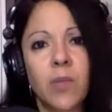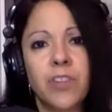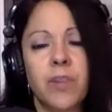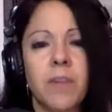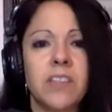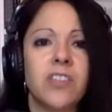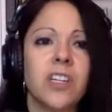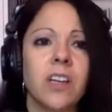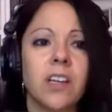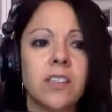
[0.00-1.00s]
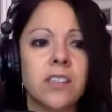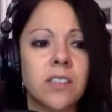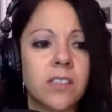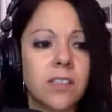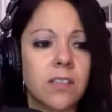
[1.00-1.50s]
with your messaging.
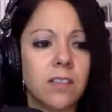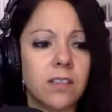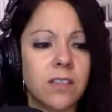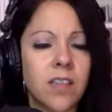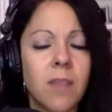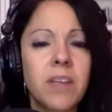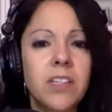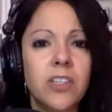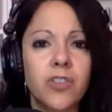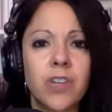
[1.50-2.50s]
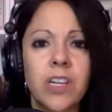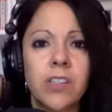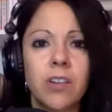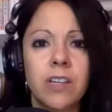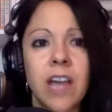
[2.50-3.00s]
Some
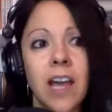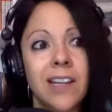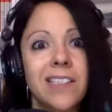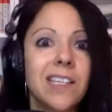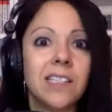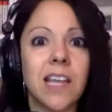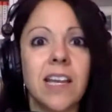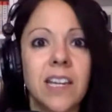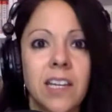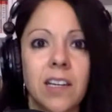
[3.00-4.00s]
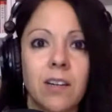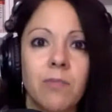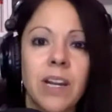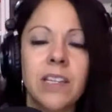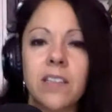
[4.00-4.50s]
industries are not as exciting,
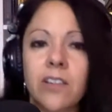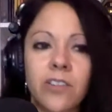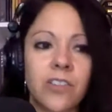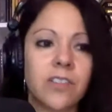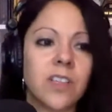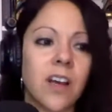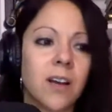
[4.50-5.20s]
right? They're just